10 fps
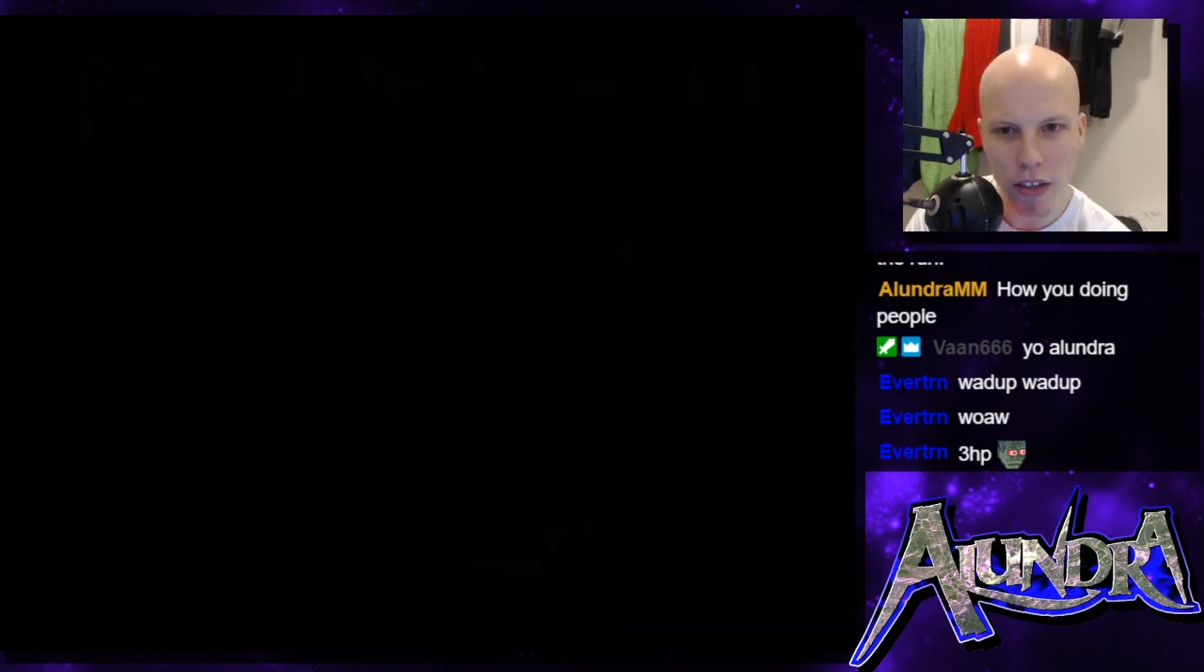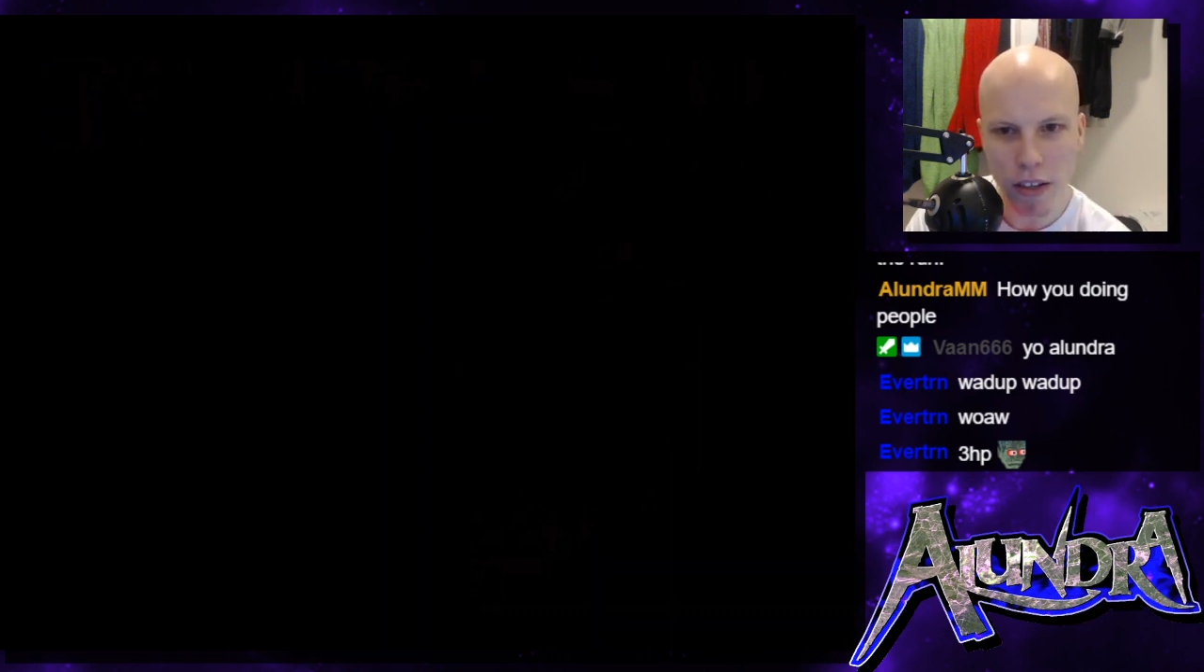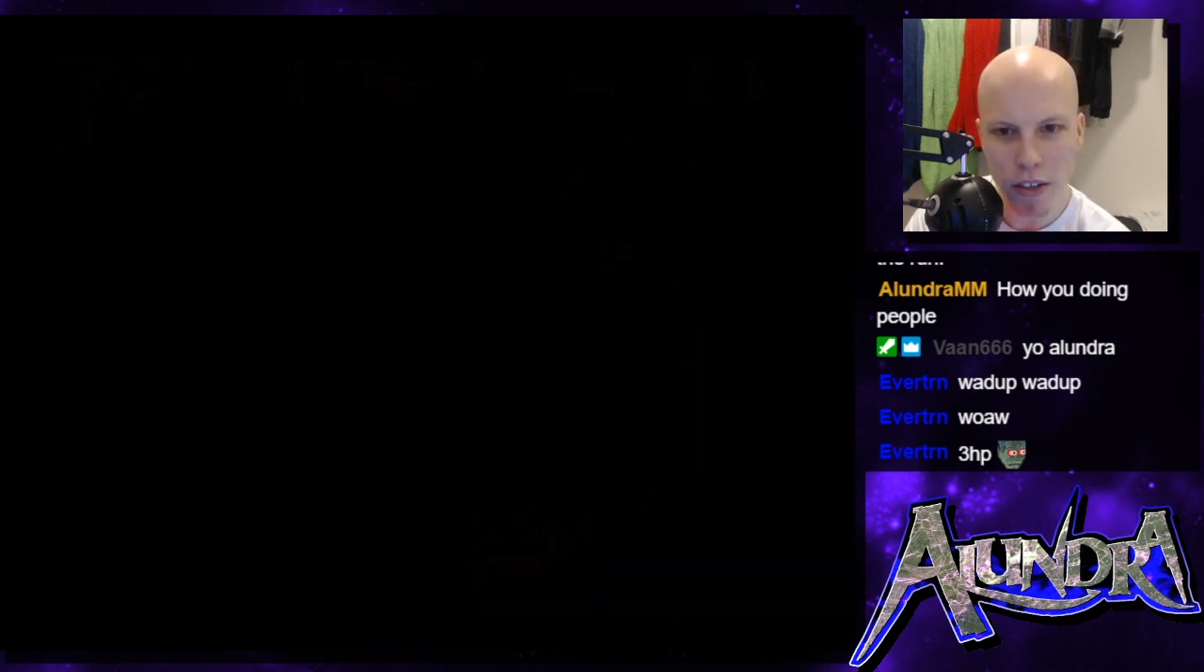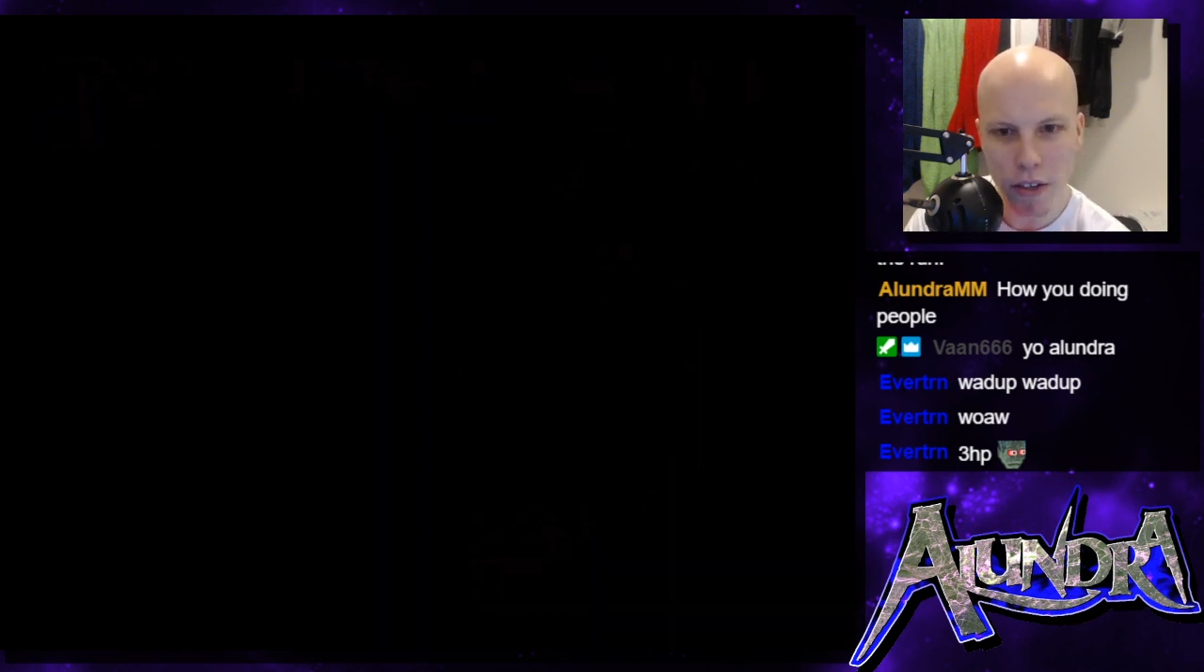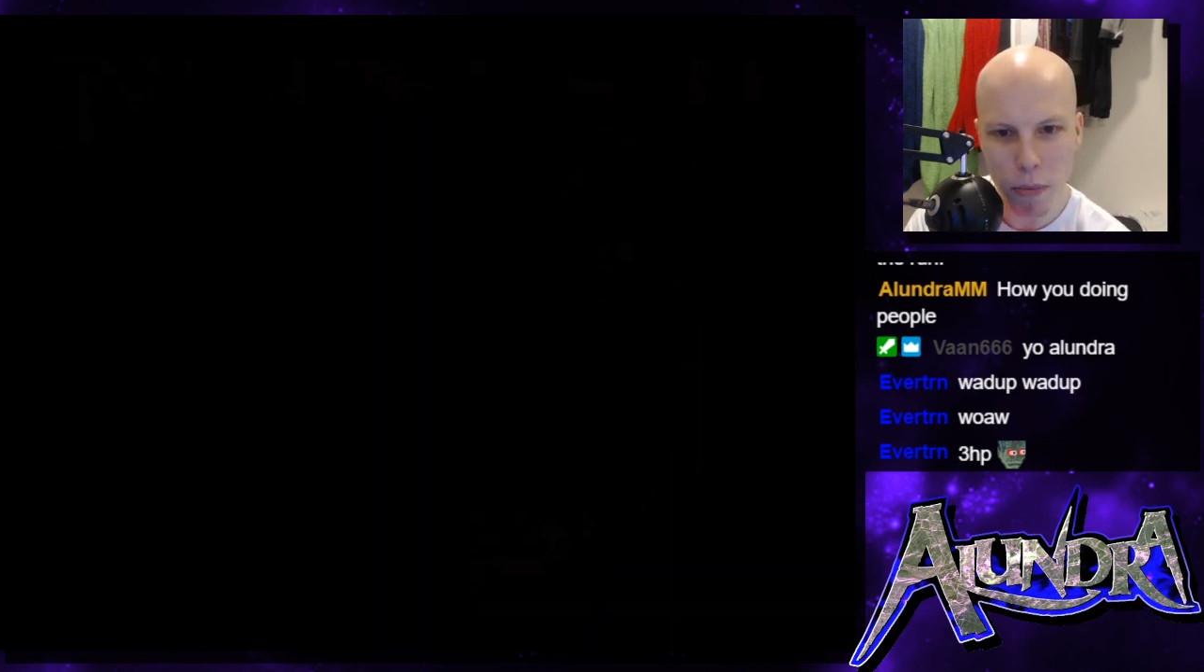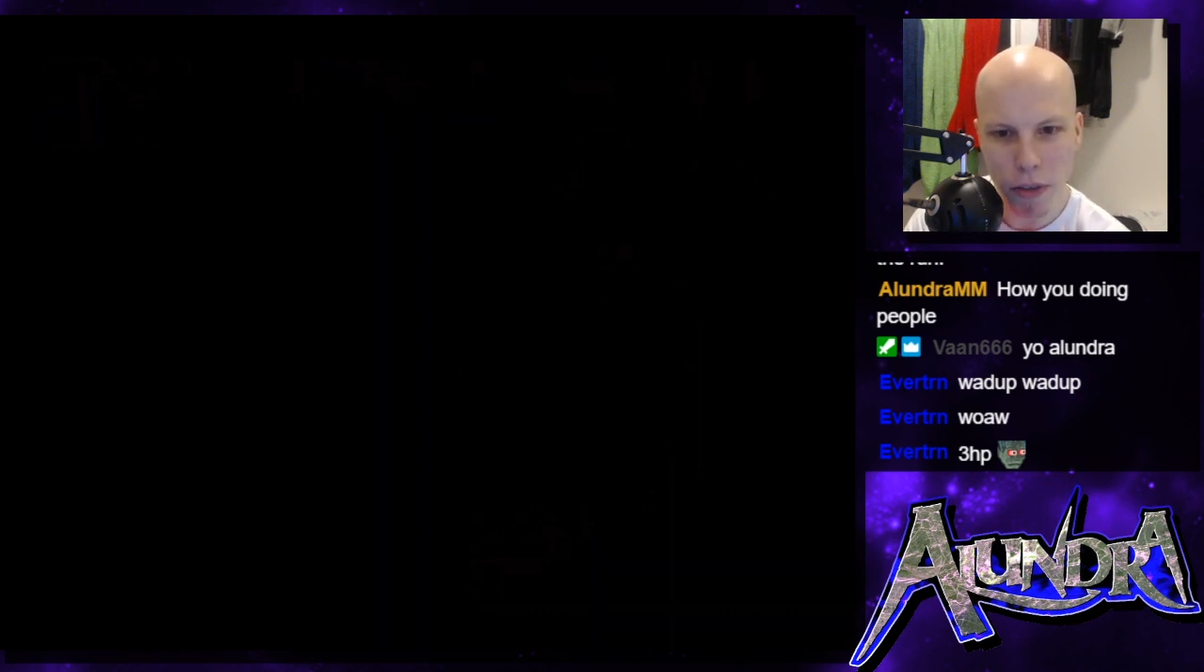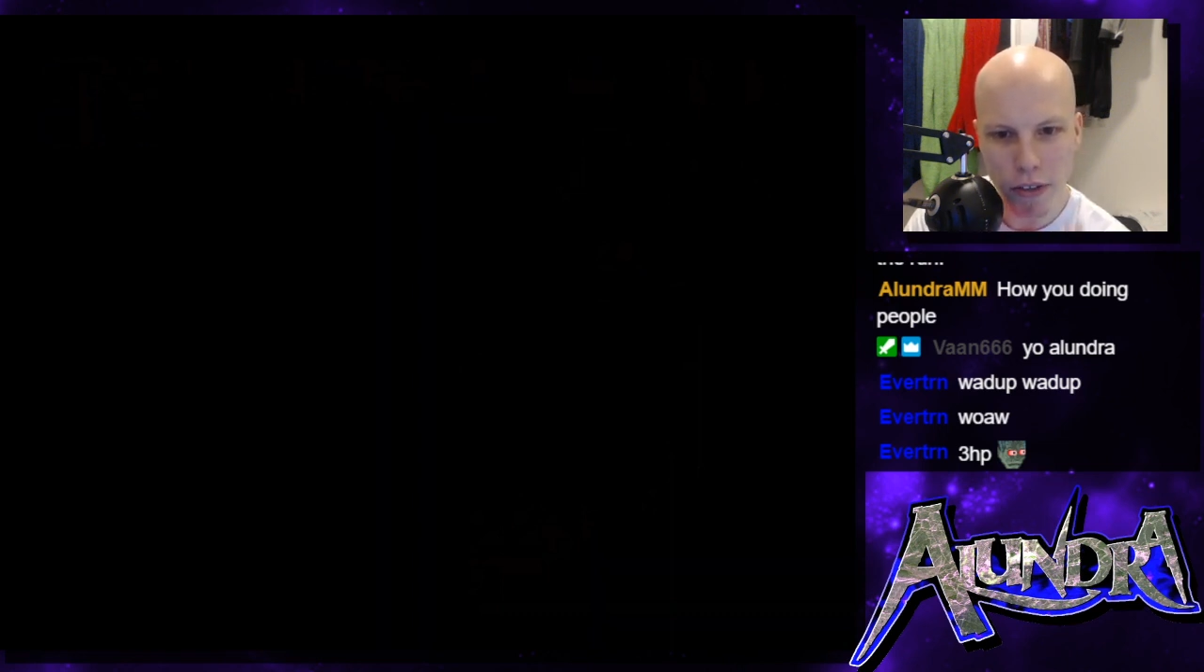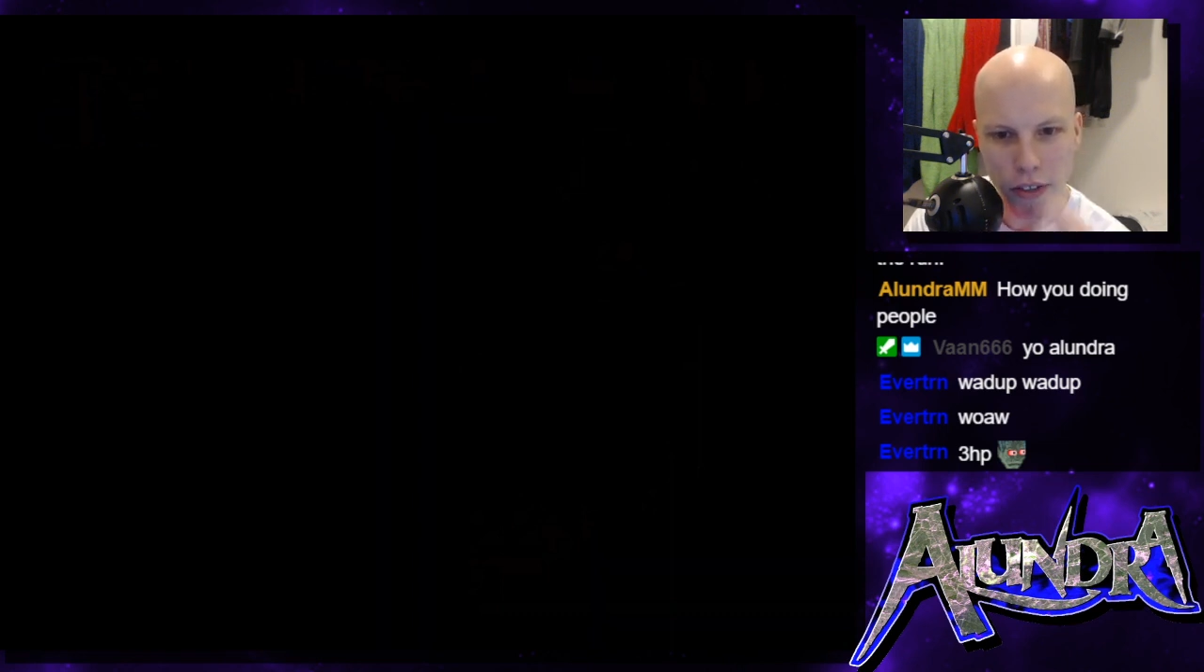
here, apparently,